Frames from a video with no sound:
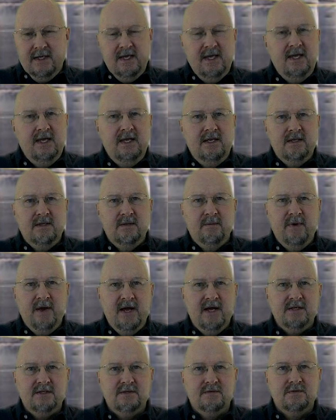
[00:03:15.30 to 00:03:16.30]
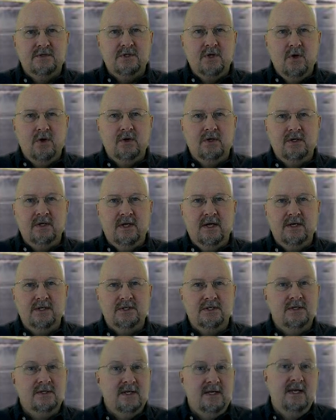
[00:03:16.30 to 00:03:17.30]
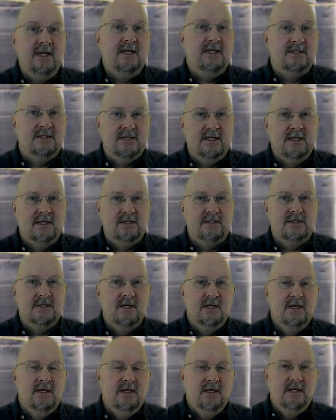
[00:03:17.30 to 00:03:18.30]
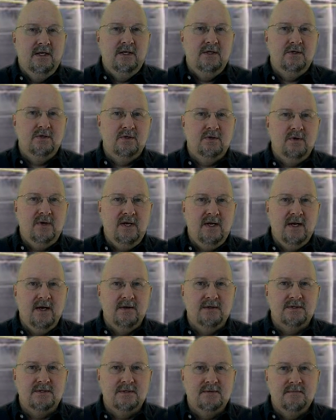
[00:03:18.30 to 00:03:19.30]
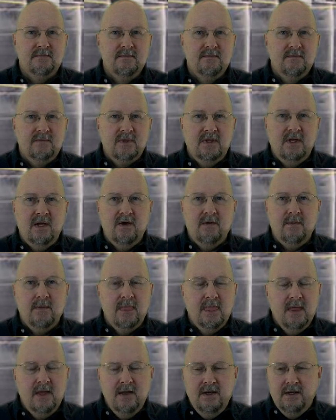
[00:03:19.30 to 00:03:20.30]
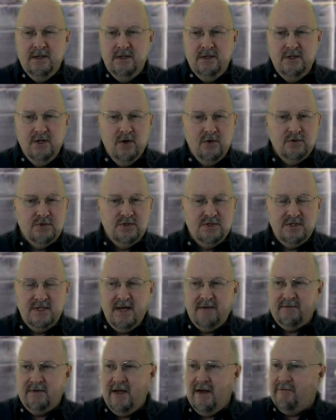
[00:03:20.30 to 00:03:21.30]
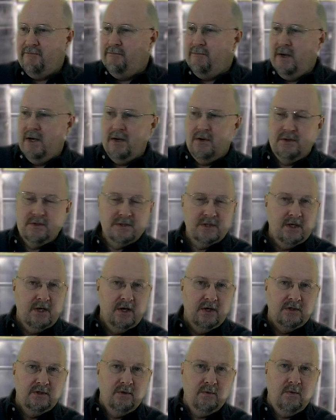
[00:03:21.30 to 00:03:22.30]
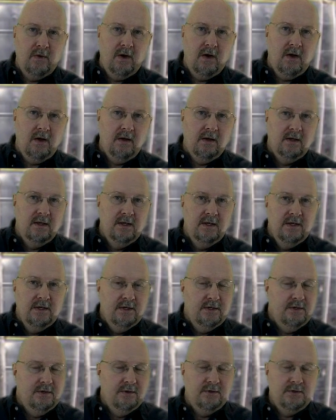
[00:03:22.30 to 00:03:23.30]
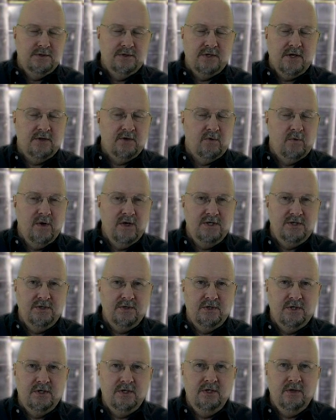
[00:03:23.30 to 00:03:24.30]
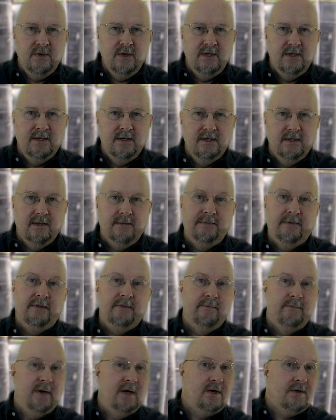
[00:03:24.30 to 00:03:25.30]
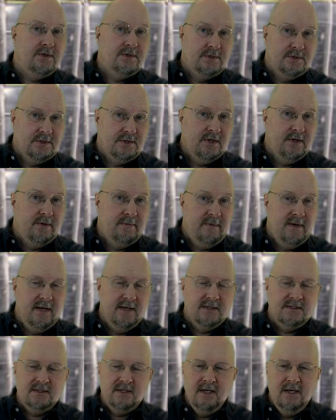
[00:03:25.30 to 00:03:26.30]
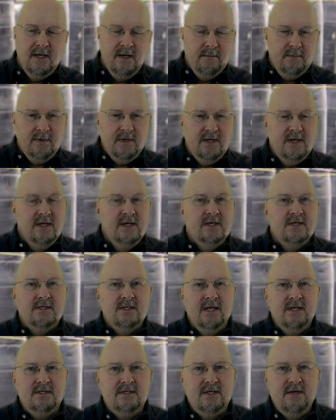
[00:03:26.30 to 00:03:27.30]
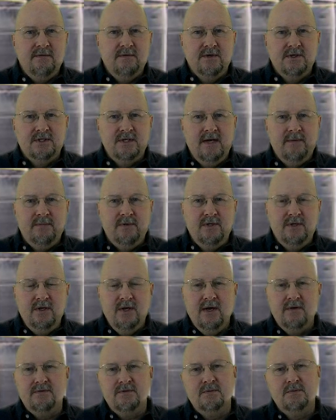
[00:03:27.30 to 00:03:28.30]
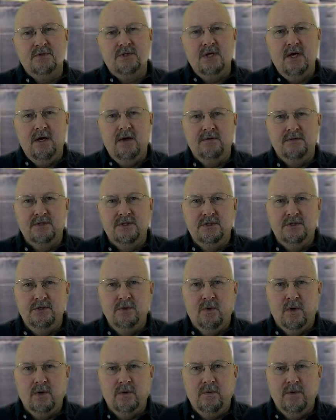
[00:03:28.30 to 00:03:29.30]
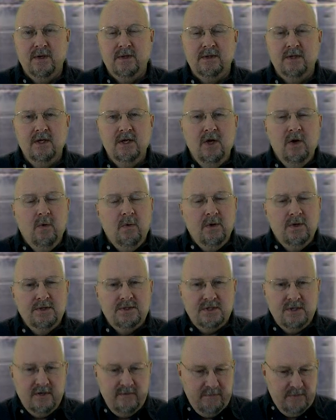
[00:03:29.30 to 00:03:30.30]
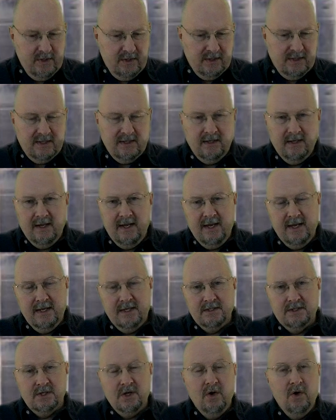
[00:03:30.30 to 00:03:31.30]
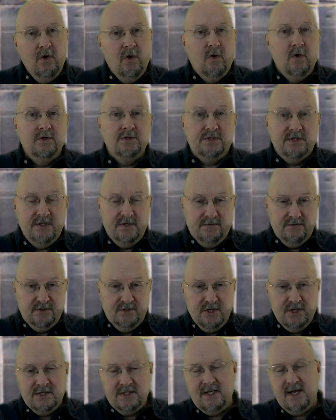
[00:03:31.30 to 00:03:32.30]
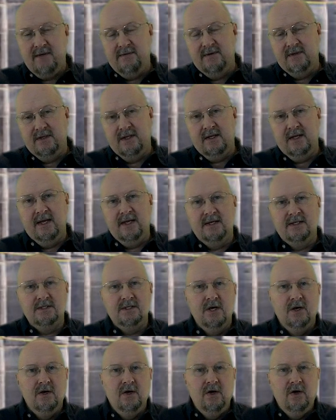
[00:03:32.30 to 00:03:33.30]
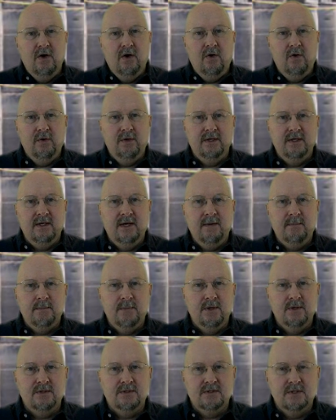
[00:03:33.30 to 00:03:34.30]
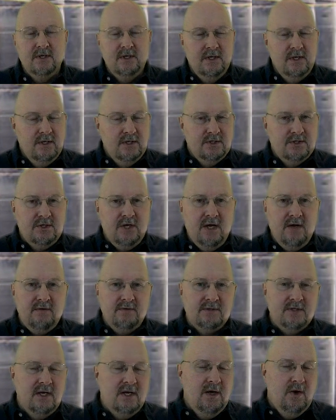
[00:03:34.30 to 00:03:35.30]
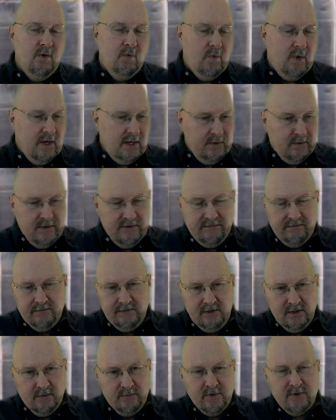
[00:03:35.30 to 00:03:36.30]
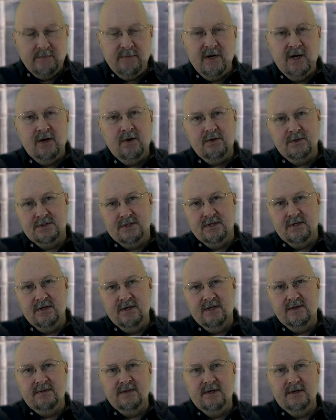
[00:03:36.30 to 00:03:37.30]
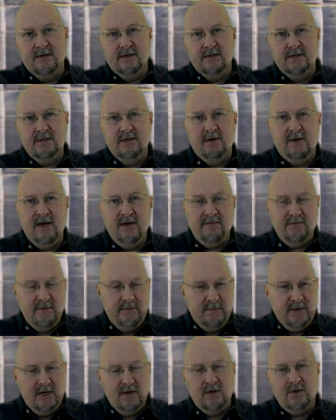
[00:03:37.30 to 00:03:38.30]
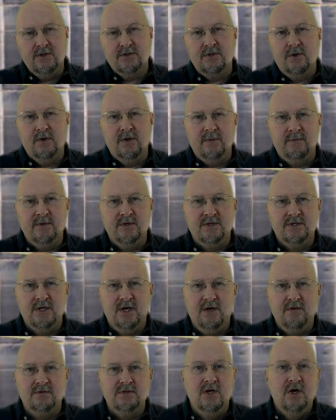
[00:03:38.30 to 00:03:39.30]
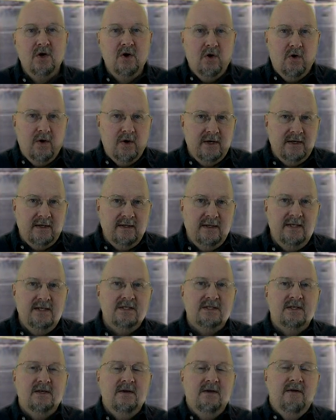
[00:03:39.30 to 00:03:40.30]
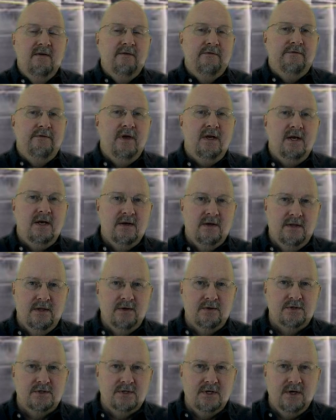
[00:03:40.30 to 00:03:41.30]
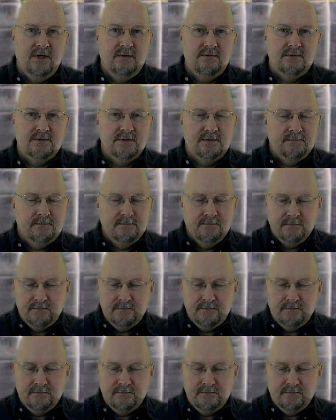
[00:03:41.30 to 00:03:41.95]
heat, the passive solar collection, the heat sinks in your greenhouse. Now, you don't just have to have barrels along the wall. You know, there's other ways you could do it. I mean, barrels are still the best, but let's say, for example, you have some shelves that you work with. Well, instead of building legs, or instead of just having the legs holding up those shelves, why don't we, you know, put barrels underneath there? You know, have the barrels hold up your shelves, or at least fit under those shelves.